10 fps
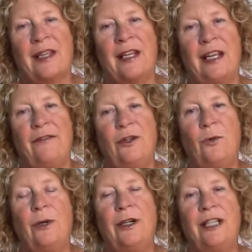If you're
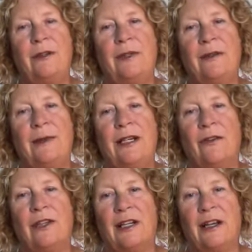working with me
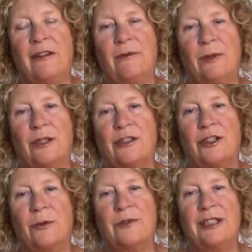on the live
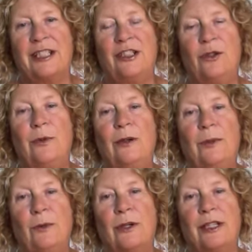workshops, then you will
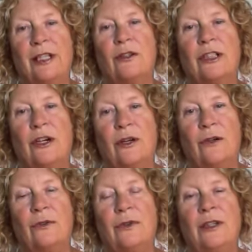be working on your
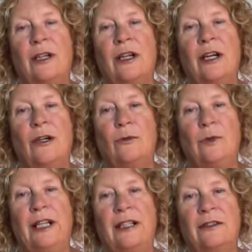own
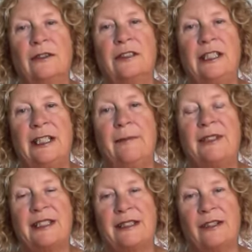real deep
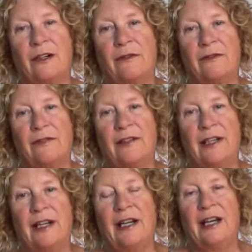stuff.
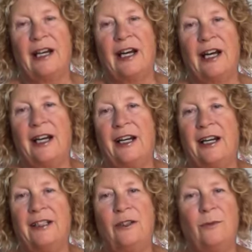
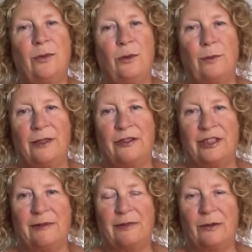I don't pull
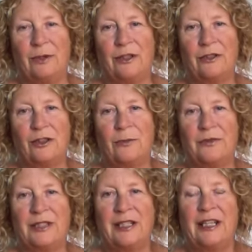punches in my
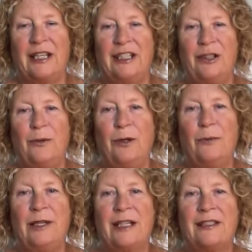workshops. You
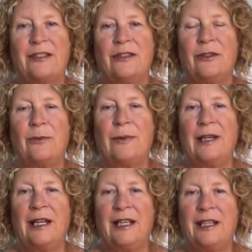won't be asked to
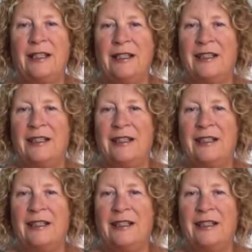play,